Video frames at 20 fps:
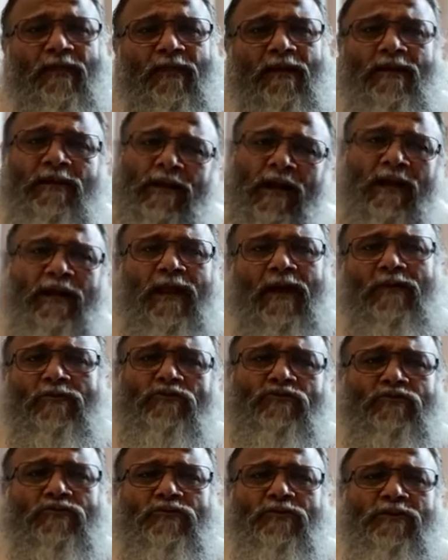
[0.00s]
it
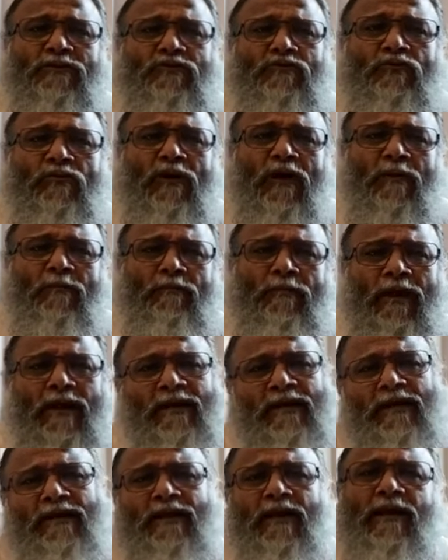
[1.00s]
allows it to come
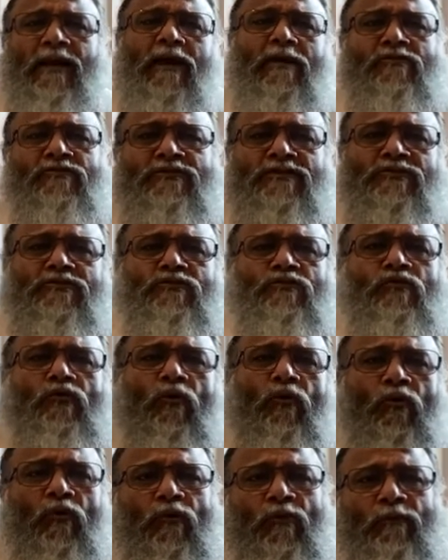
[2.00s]
and it allows it to
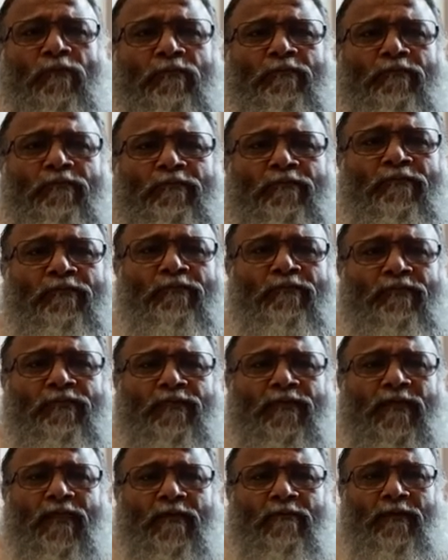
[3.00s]
go.
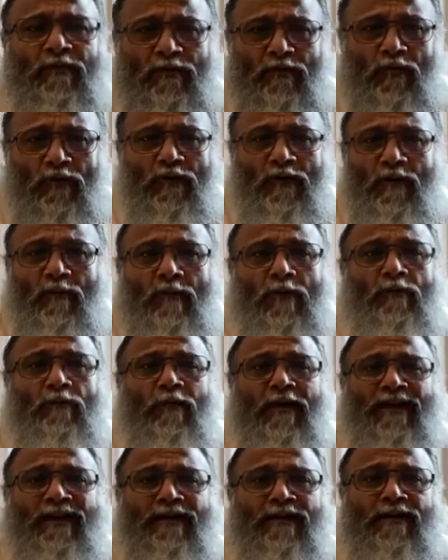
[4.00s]
We are talking about
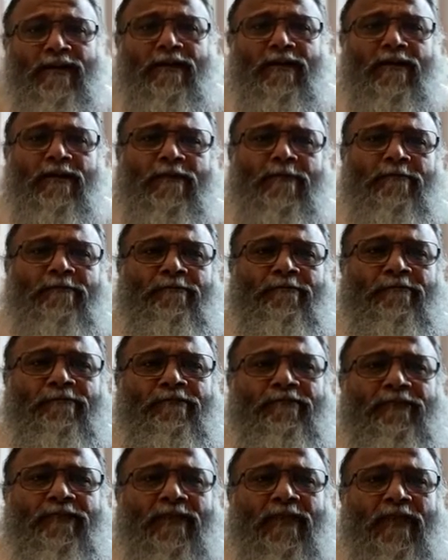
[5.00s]
mind.
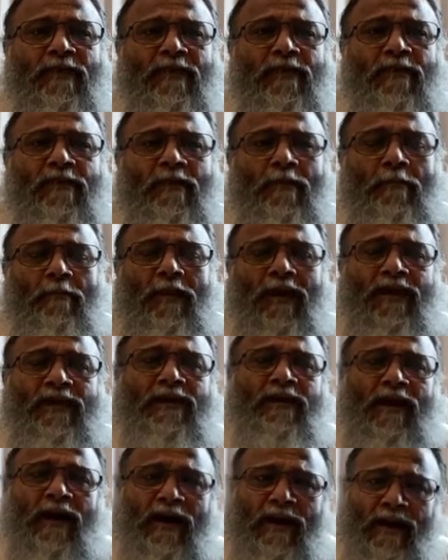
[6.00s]

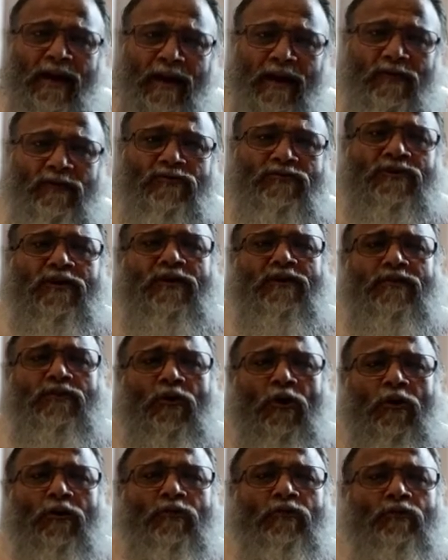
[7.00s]
Mind allows a
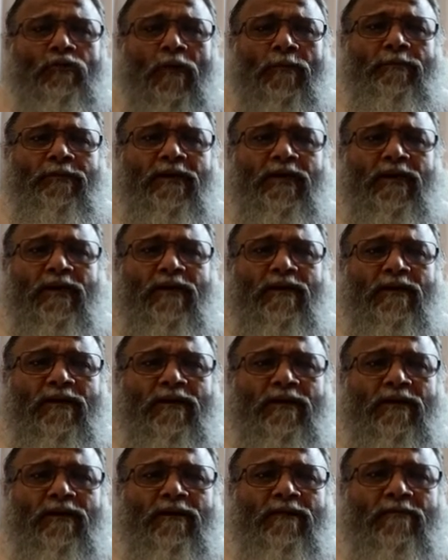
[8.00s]
thought to appear
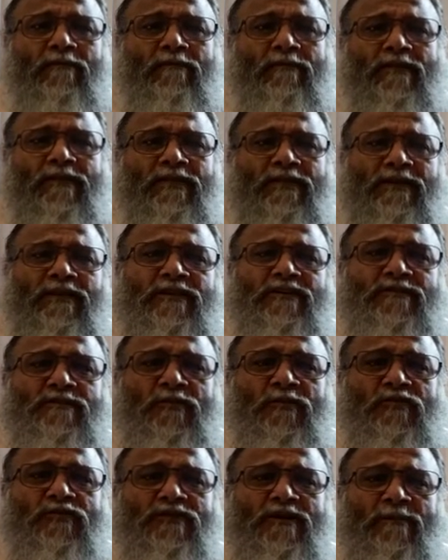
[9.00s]
within its
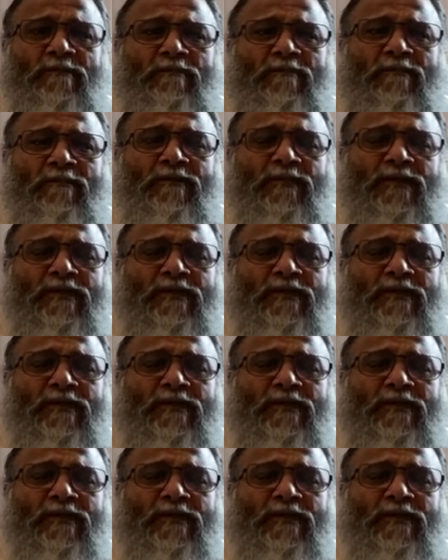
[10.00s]
bosom,